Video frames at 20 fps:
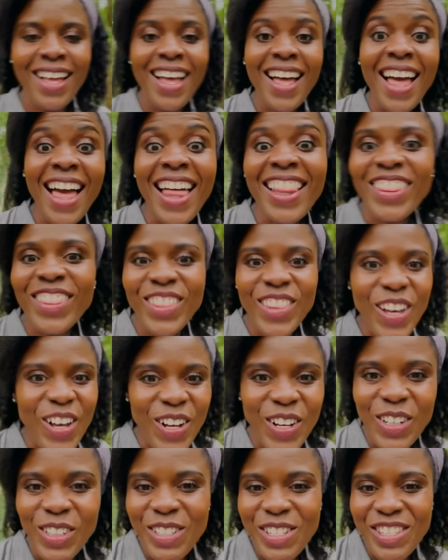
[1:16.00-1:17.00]

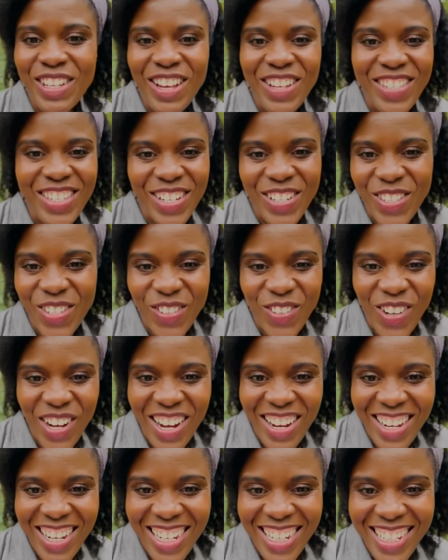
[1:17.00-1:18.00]
Hello, Sussex
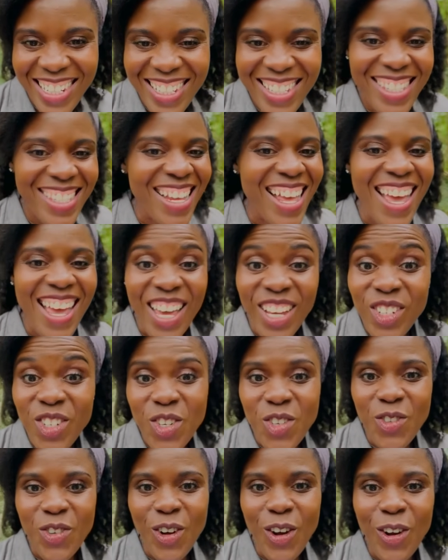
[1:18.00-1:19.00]
squads and
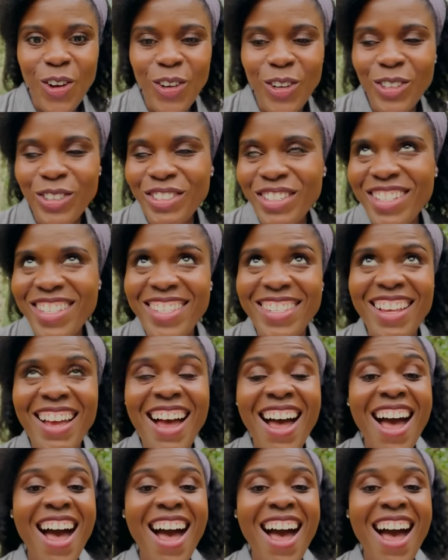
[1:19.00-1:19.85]
trolls.